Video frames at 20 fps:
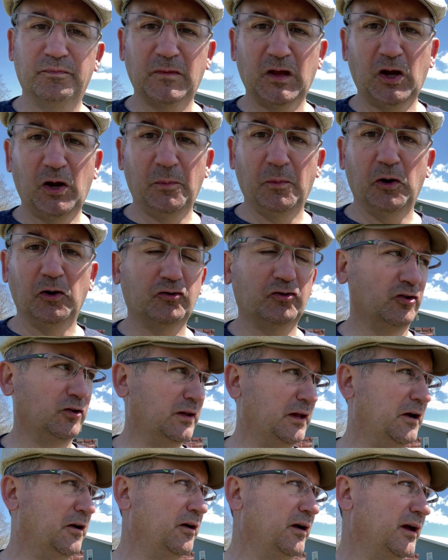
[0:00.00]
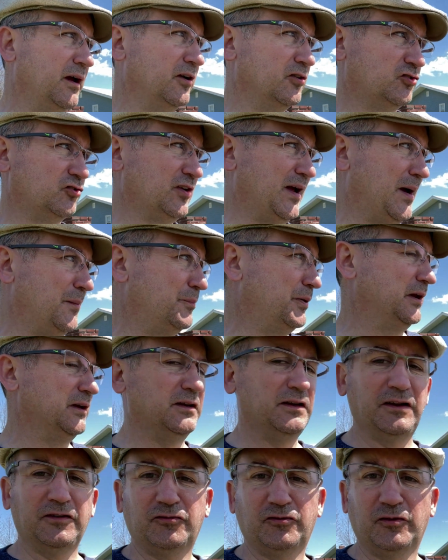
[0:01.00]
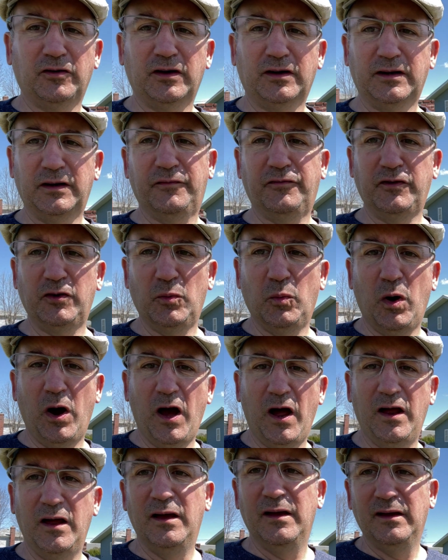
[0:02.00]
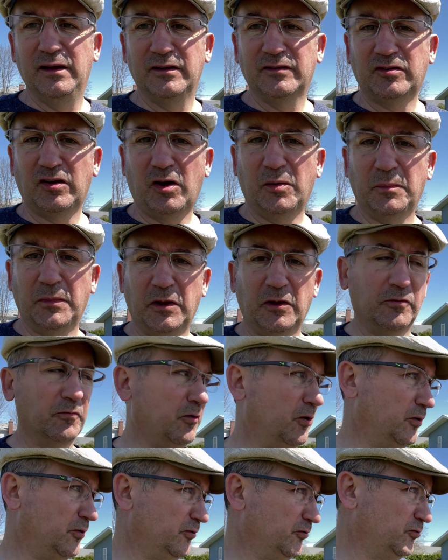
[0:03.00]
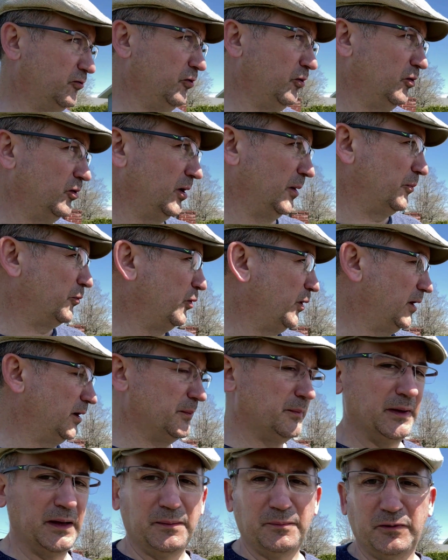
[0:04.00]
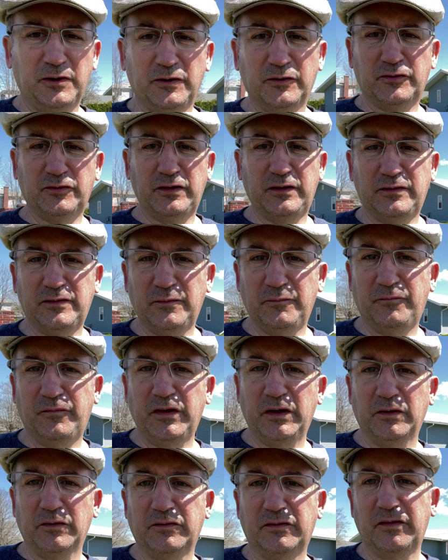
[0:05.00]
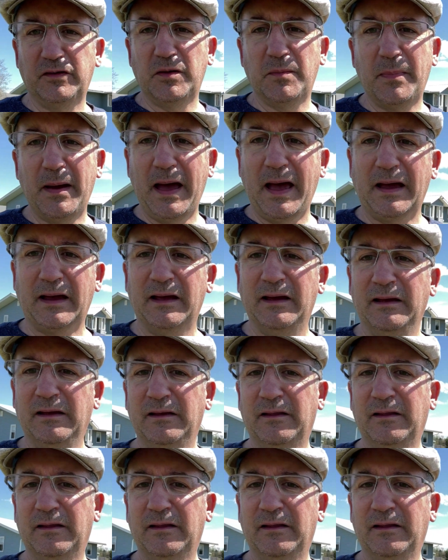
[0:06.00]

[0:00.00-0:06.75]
commercial area, shopping district, if you want. Tom Miller Road has grown up quite a bit, but you'll see some fields in the back.